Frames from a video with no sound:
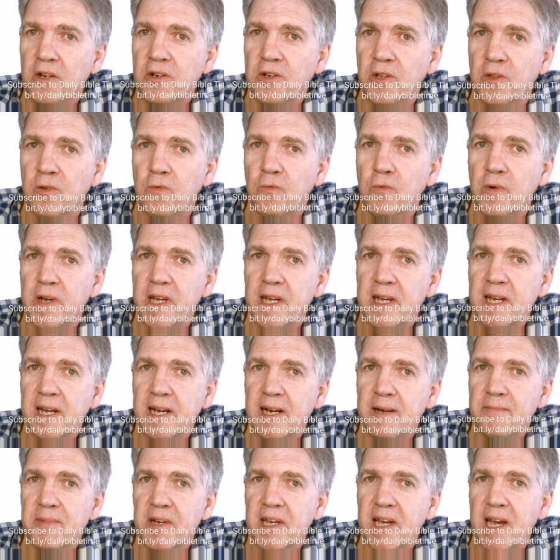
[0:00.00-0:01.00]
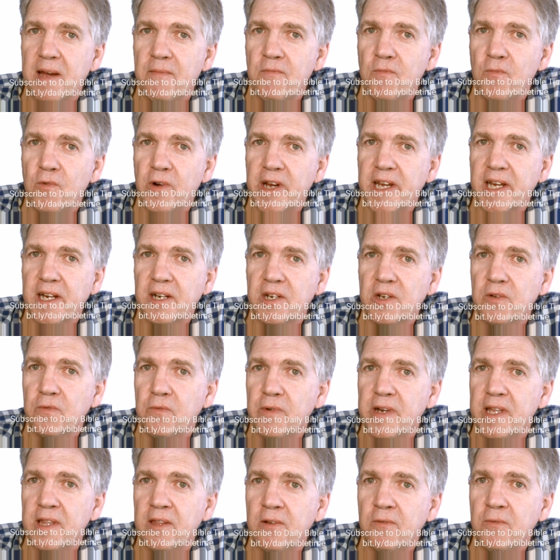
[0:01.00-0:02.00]
To the weak, I became weak to
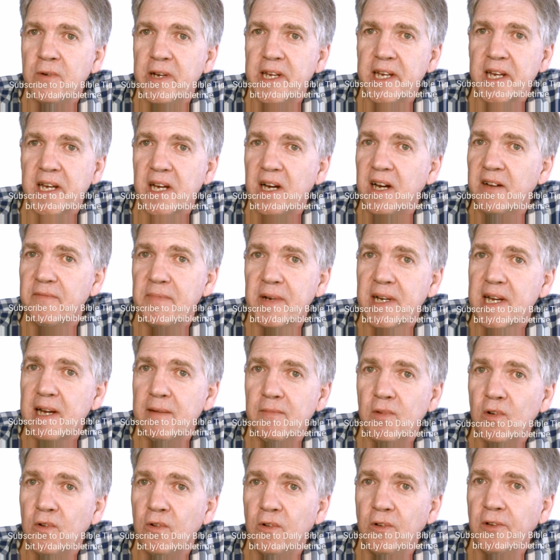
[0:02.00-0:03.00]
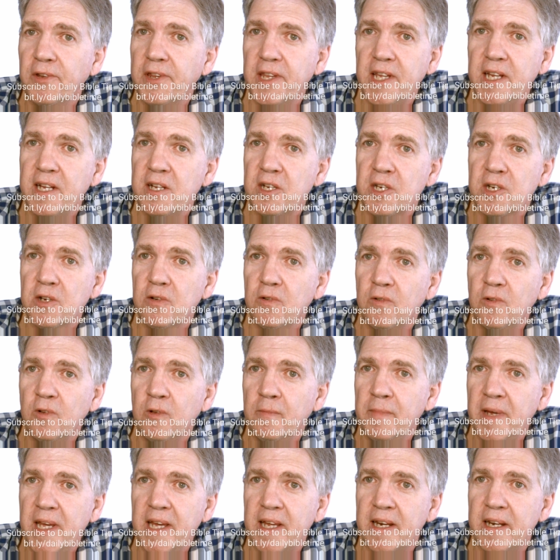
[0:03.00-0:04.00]
win the weak. I become all things to
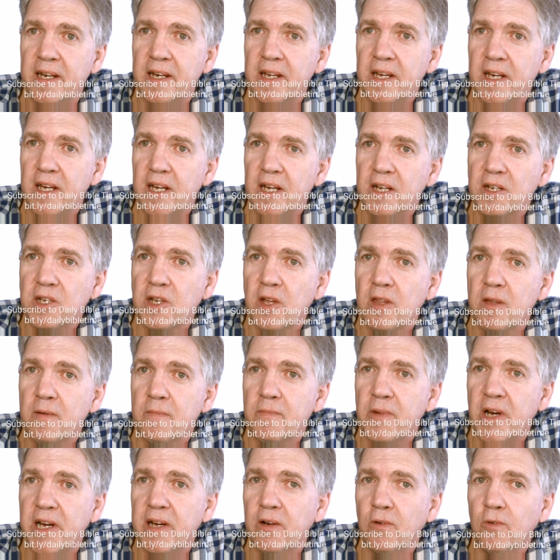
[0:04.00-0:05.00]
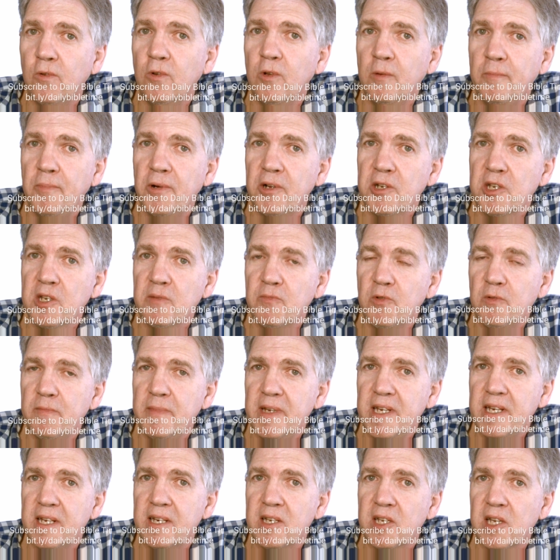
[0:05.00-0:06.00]
all men, so that by all possible
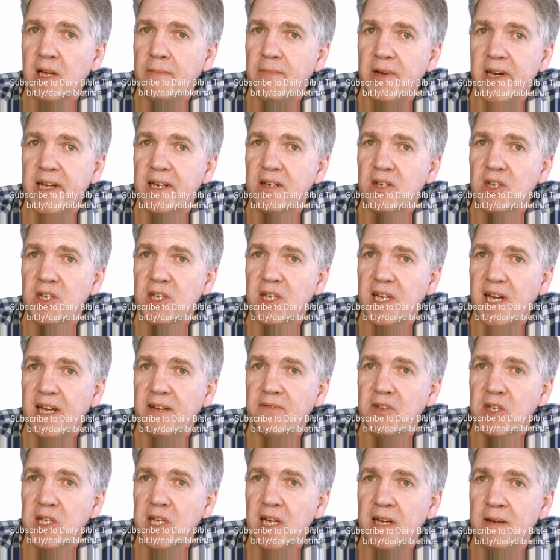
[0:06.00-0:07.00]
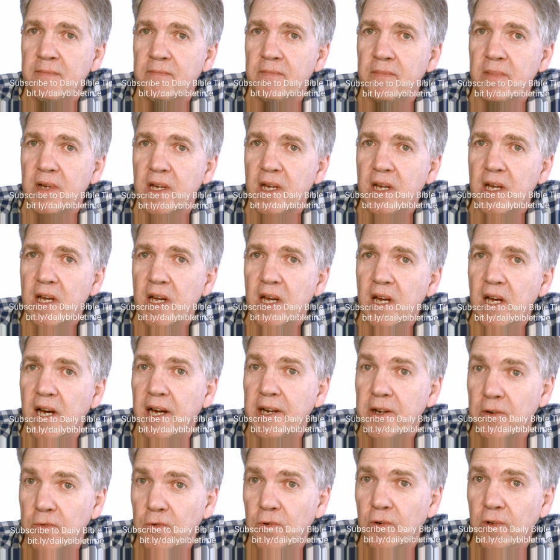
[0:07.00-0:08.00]
means I might save some.
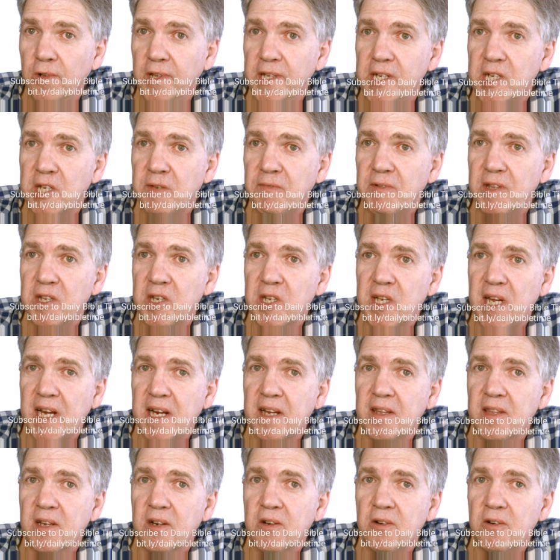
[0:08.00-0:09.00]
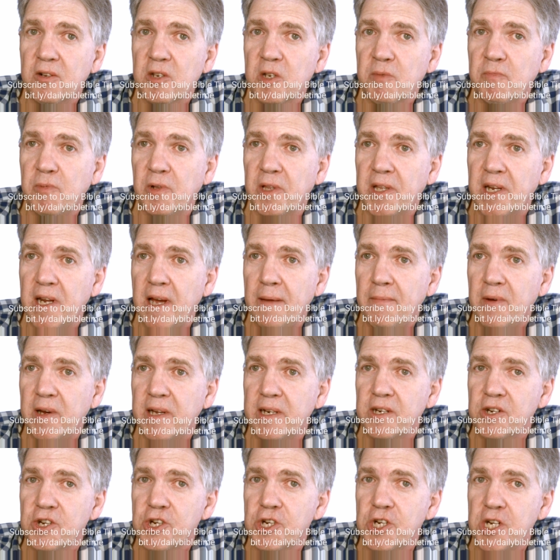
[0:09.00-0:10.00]
I do all this for the sake of the gospel, that I
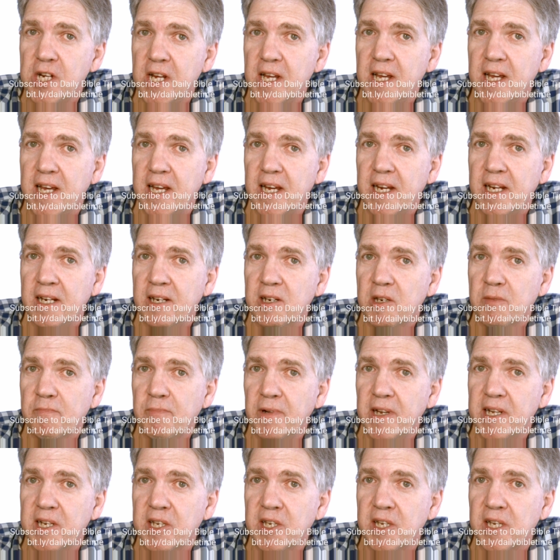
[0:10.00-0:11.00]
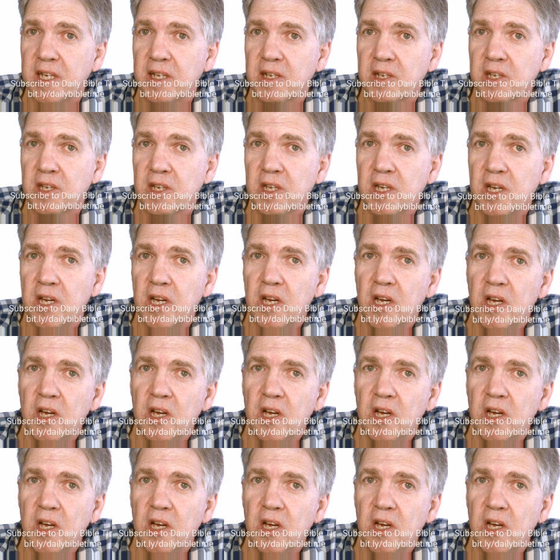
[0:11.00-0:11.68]
might share in its blessings.